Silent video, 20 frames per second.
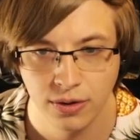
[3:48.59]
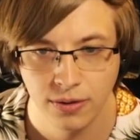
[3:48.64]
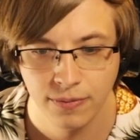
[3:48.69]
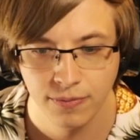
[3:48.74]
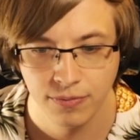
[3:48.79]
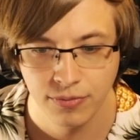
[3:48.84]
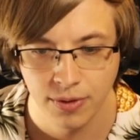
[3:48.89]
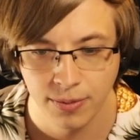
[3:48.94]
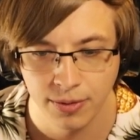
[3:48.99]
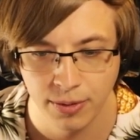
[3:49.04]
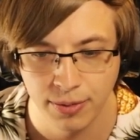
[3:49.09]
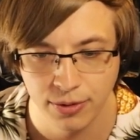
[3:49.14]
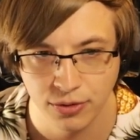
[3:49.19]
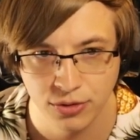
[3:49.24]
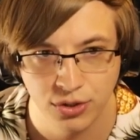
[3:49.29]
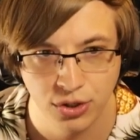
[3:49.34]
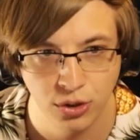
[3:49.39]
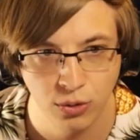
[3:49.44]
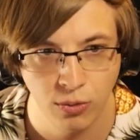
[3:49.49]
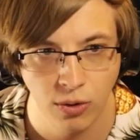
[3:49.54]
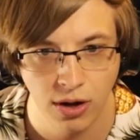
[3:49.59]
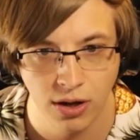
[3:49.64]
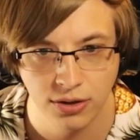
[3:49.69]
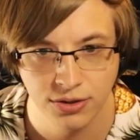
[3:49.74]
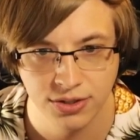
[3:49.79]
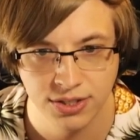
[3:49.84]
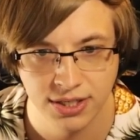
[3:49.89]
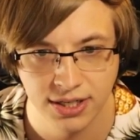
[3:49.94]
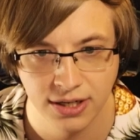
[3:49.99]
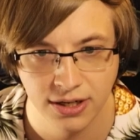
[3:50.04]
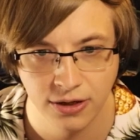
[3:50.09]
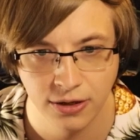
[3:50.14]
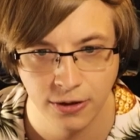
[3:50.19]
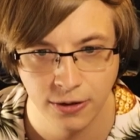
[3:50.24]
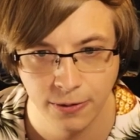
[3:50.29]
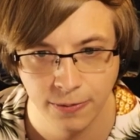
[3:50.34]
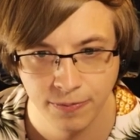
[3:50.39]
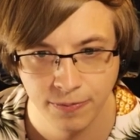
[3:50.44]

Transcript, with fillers: I'm going to build two walls here.